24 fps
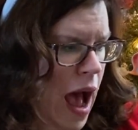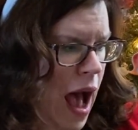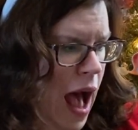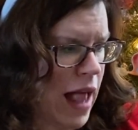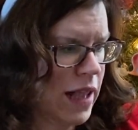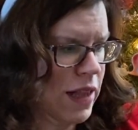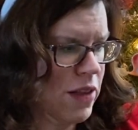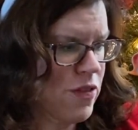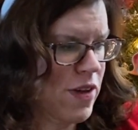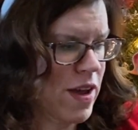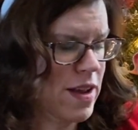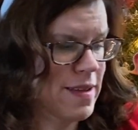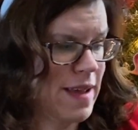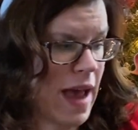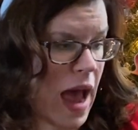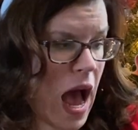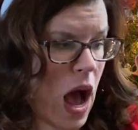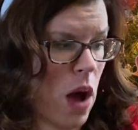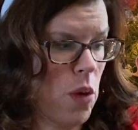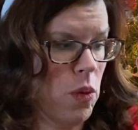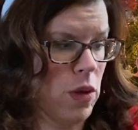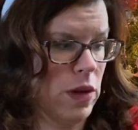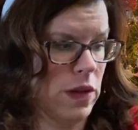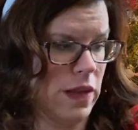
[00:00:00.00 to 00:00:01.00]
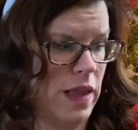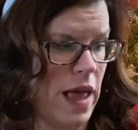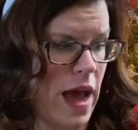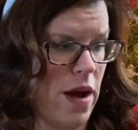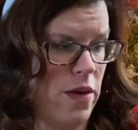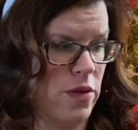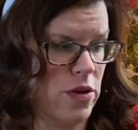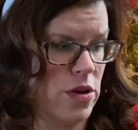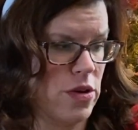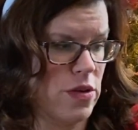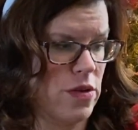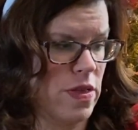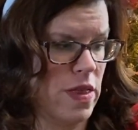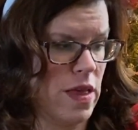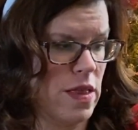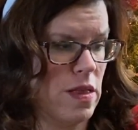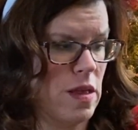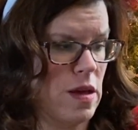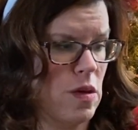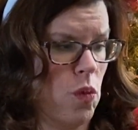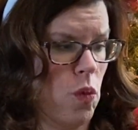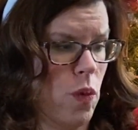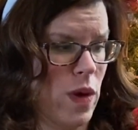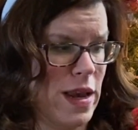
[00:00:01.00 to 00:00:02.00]
Olive had to howl louder than
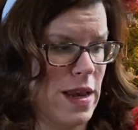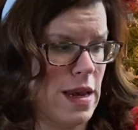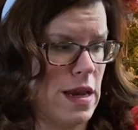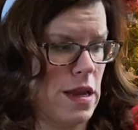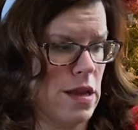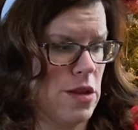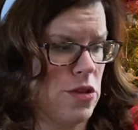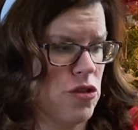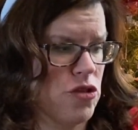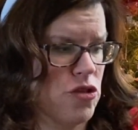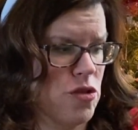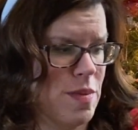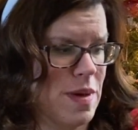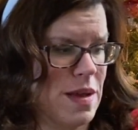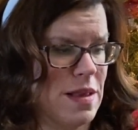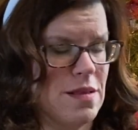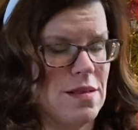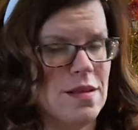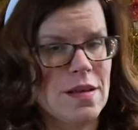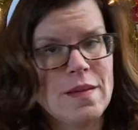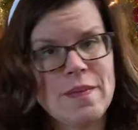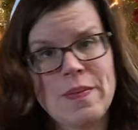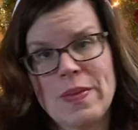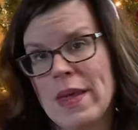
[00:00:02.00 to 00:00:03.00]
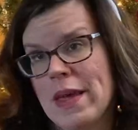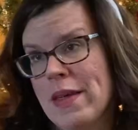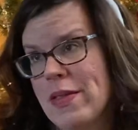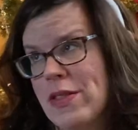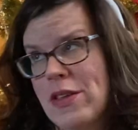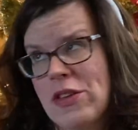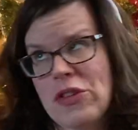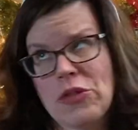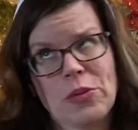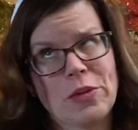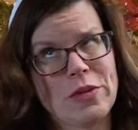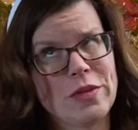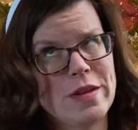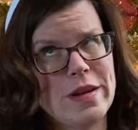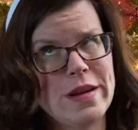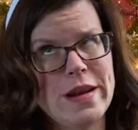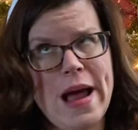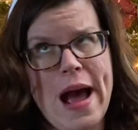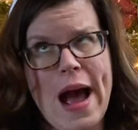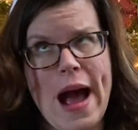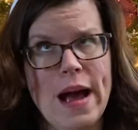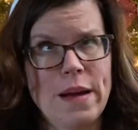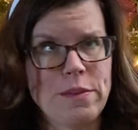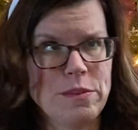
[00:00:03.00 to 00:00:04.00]
the wind instruments. This was
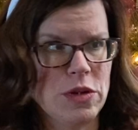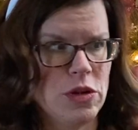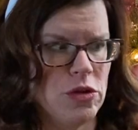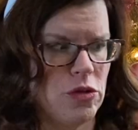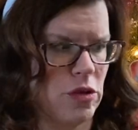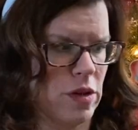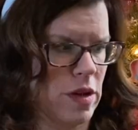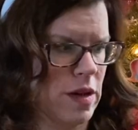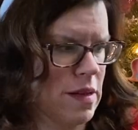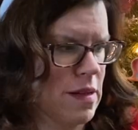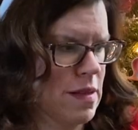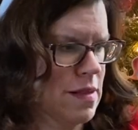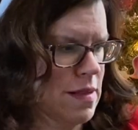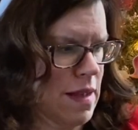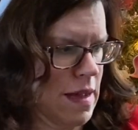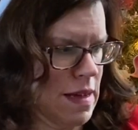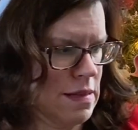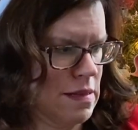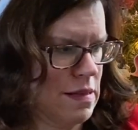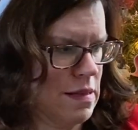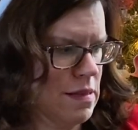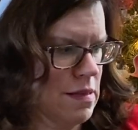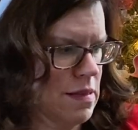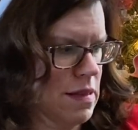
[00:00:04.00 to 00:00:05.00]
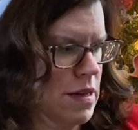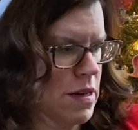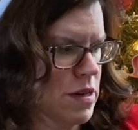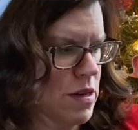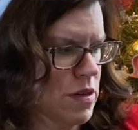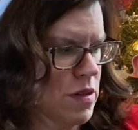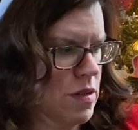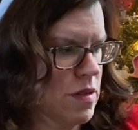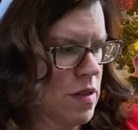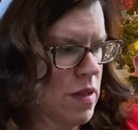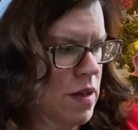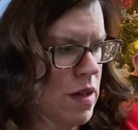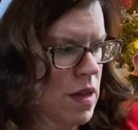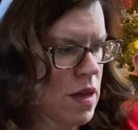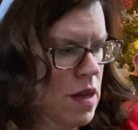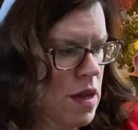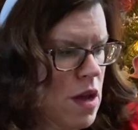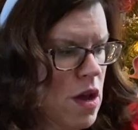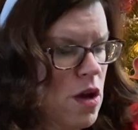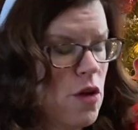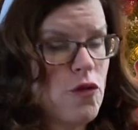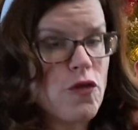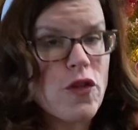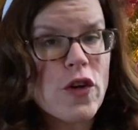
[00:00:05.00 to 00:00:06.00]
not music to Santa's ears.
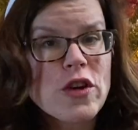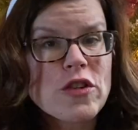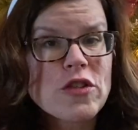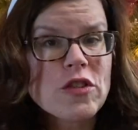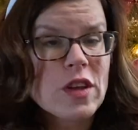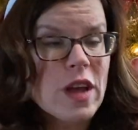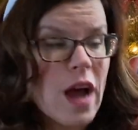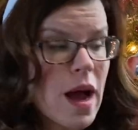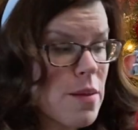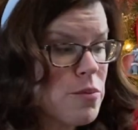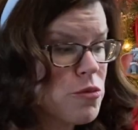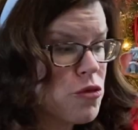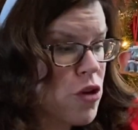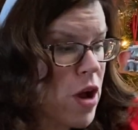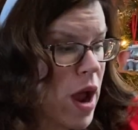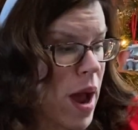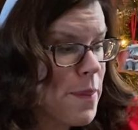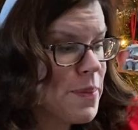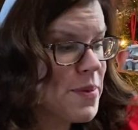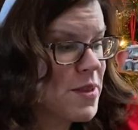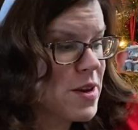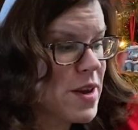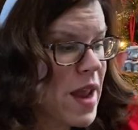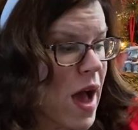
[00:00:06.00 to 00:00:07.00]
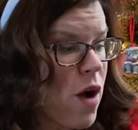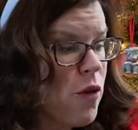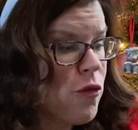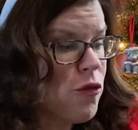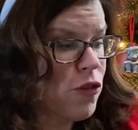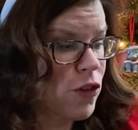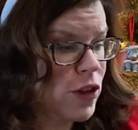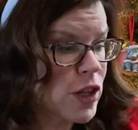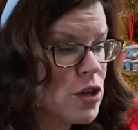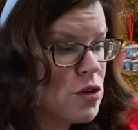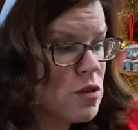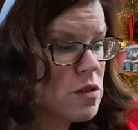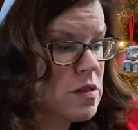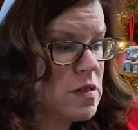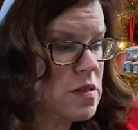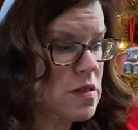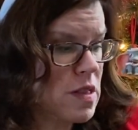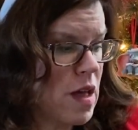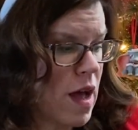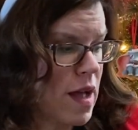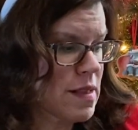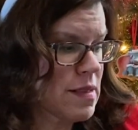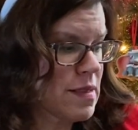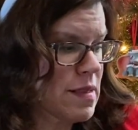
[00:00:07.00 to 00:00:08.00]
First gumdrops and now flutes,
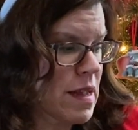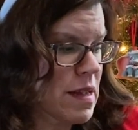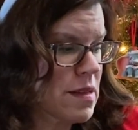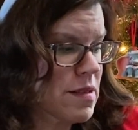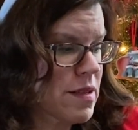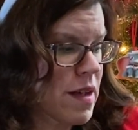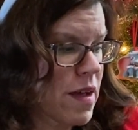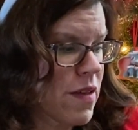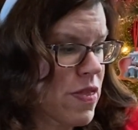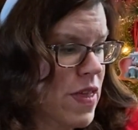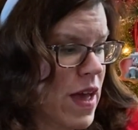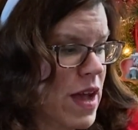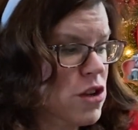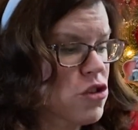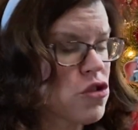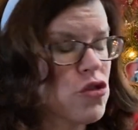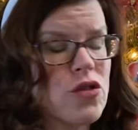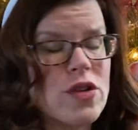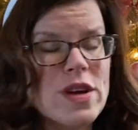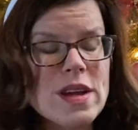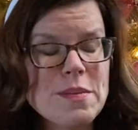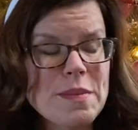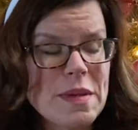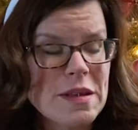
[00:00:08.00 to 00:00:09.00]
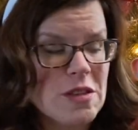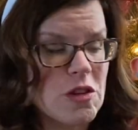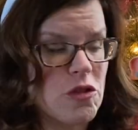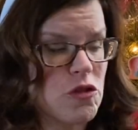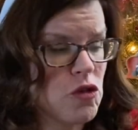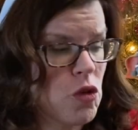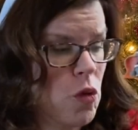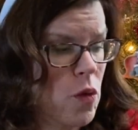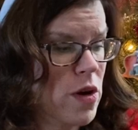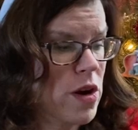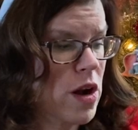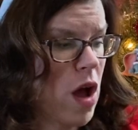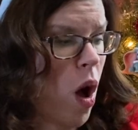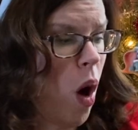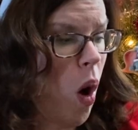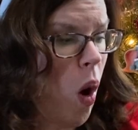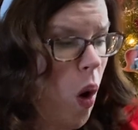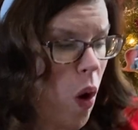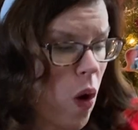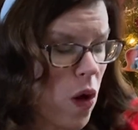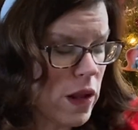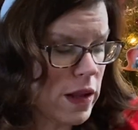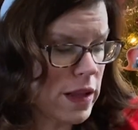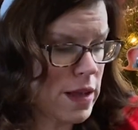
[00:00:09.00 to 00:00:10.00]
thought Santa. That tree must have torn a
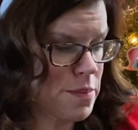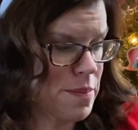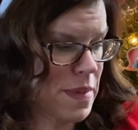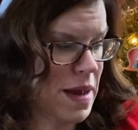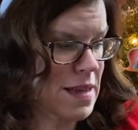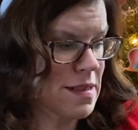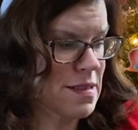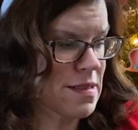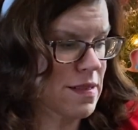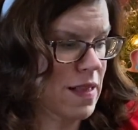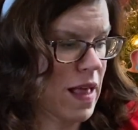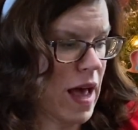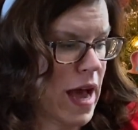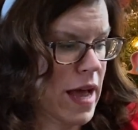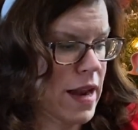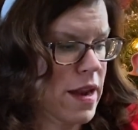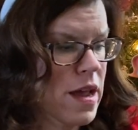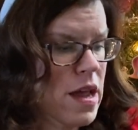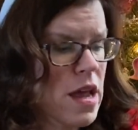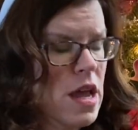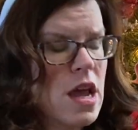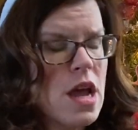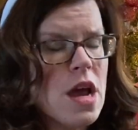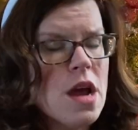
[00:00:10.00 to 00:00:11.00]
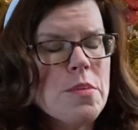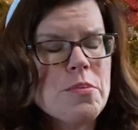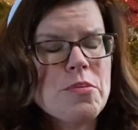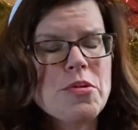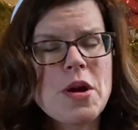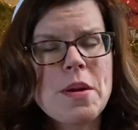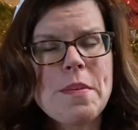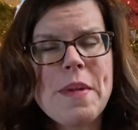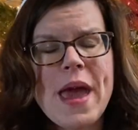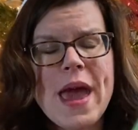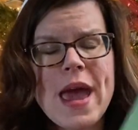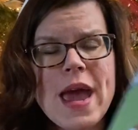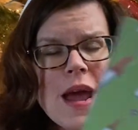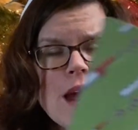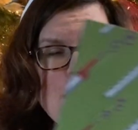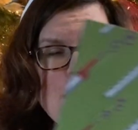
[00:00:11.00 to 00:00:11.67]
hole in my sled. Prepare